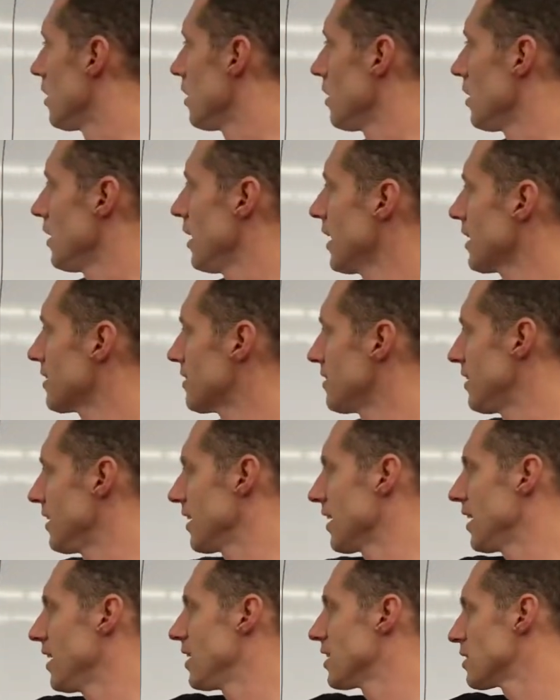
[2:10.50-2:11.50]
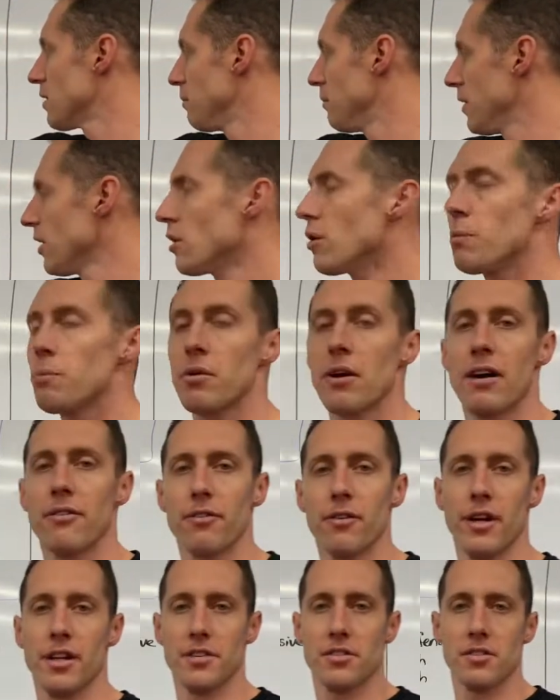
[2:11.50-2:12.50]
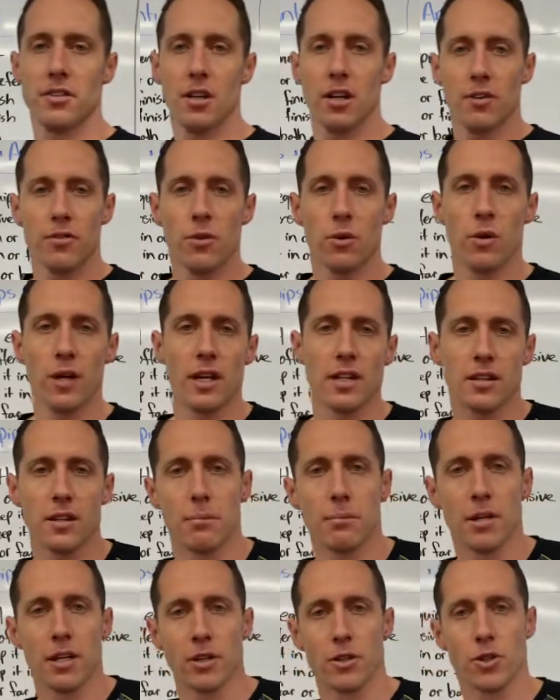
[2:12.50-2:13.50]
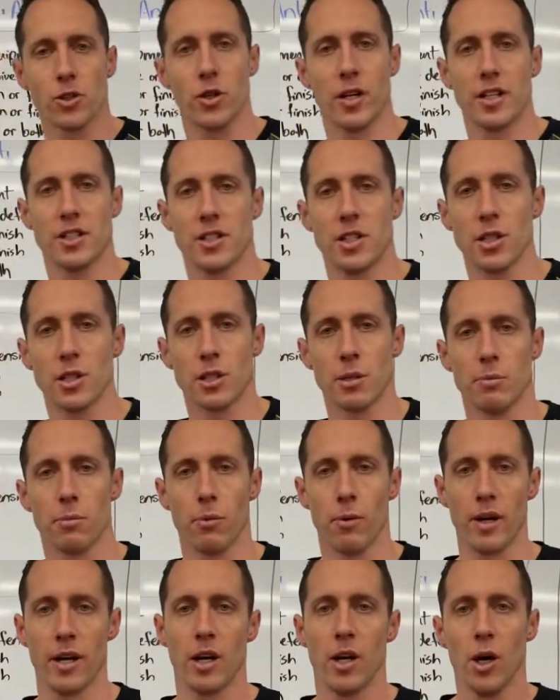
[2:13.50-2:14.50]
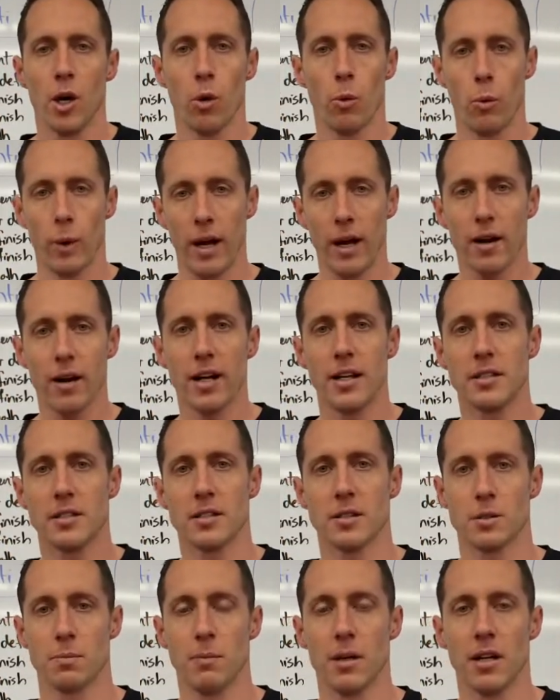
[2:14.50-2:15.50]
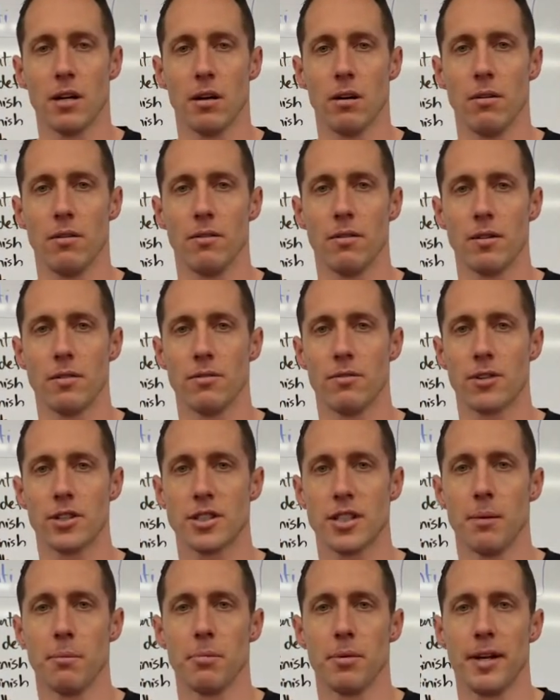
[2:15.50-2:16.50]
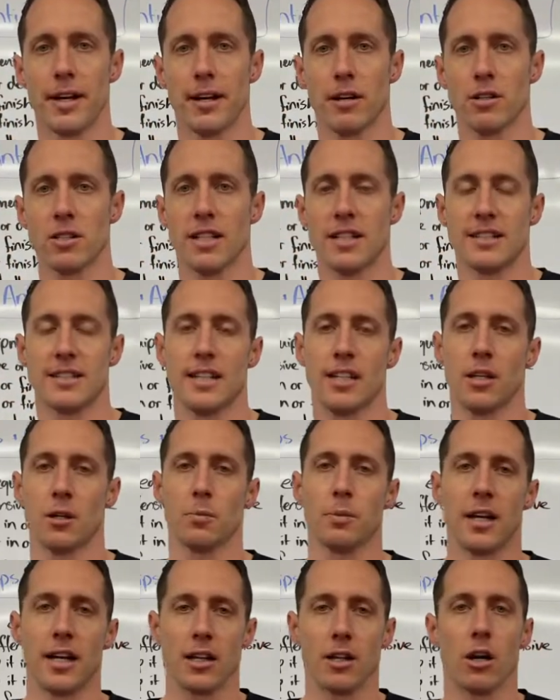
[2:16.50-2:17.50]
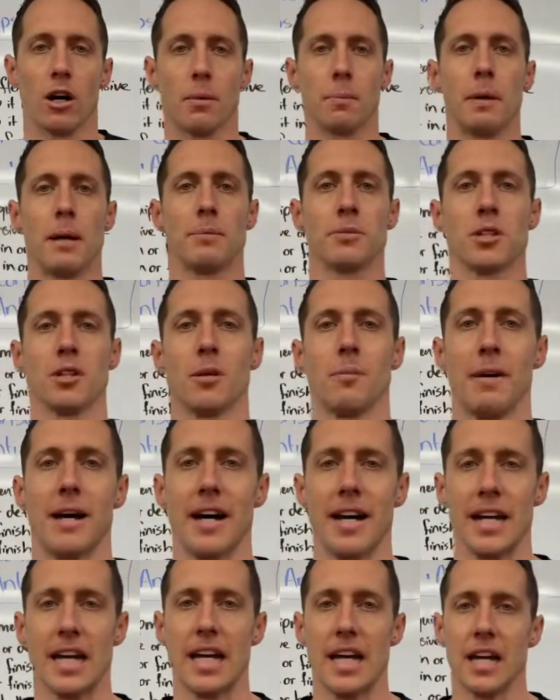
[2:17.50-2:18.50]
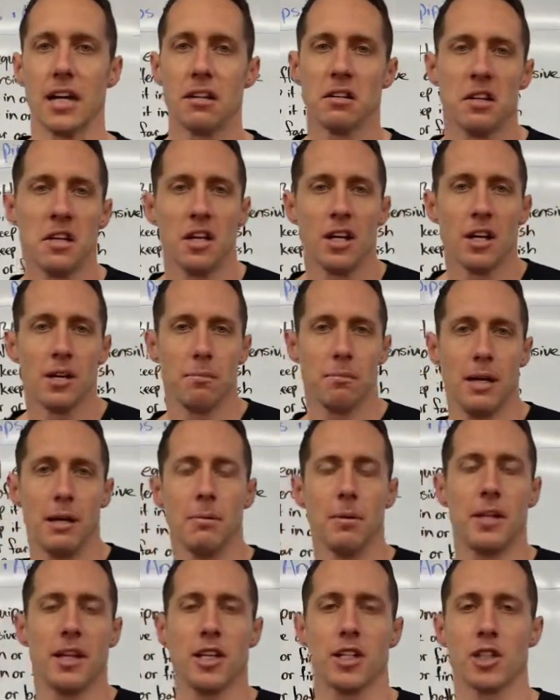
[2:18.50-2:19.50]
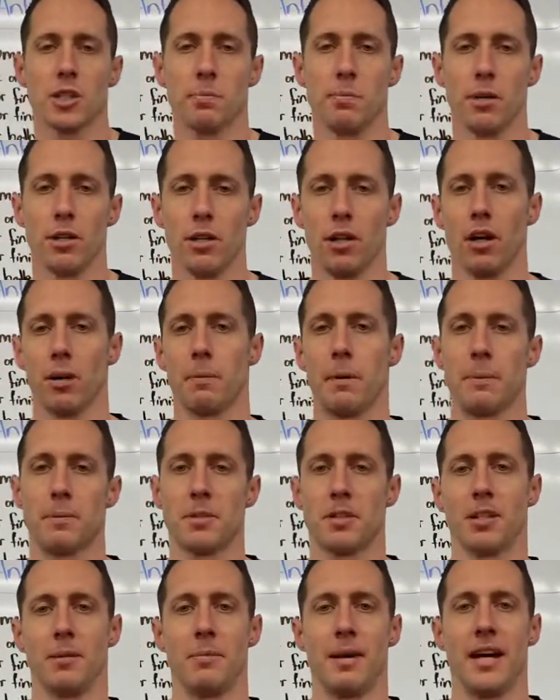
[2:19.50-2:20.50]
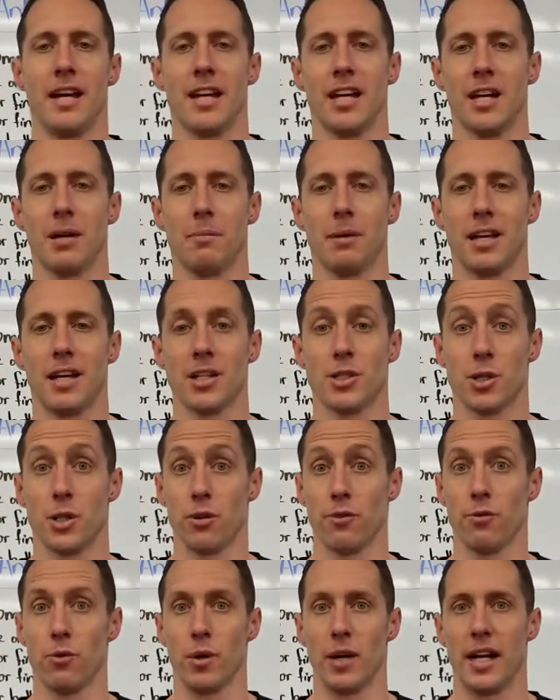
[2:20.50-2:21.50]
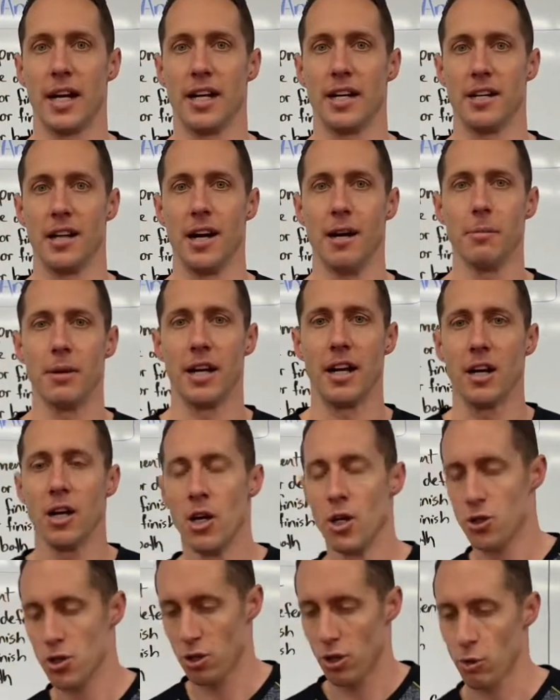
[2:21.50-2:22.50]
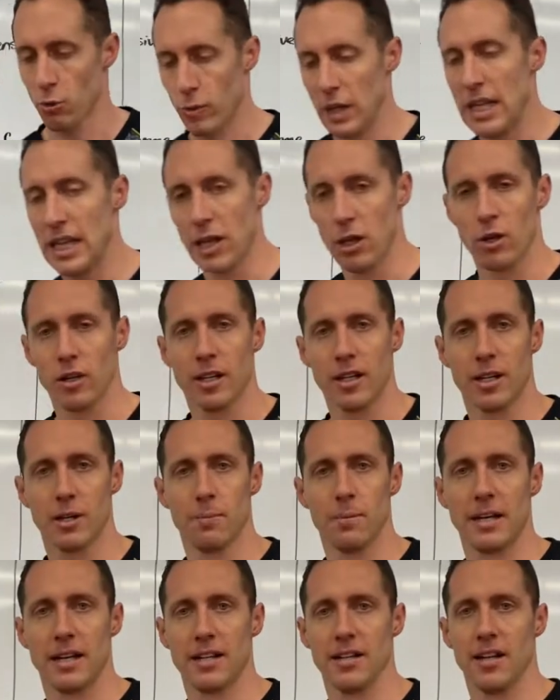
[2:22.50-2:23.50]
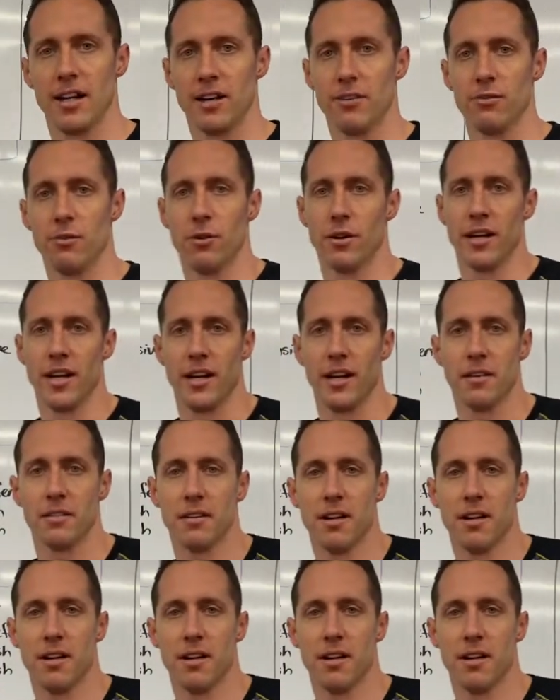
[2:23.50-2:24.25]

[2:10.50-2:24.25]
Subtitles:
Next thing is middle preference. If you hit the middle transition point, where is his middle? For some players, let's say they're playing long pips in the backhand, maybe they just put long pips in the backhand because they're forehand dominant, so they're really looking to play a lot of forehand.